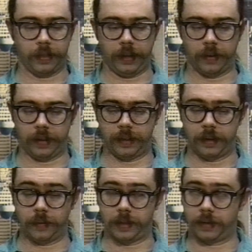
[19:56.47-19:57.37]
theory that
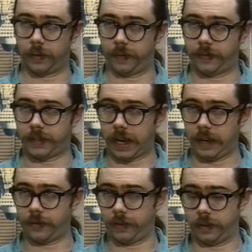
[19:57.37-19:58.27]
it was a sort of
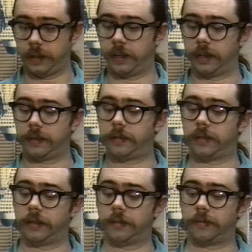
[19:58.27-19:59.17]
sanctioned hit,
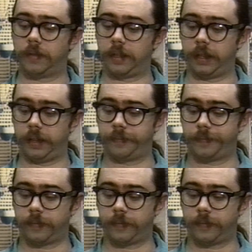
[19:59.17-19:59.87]
really,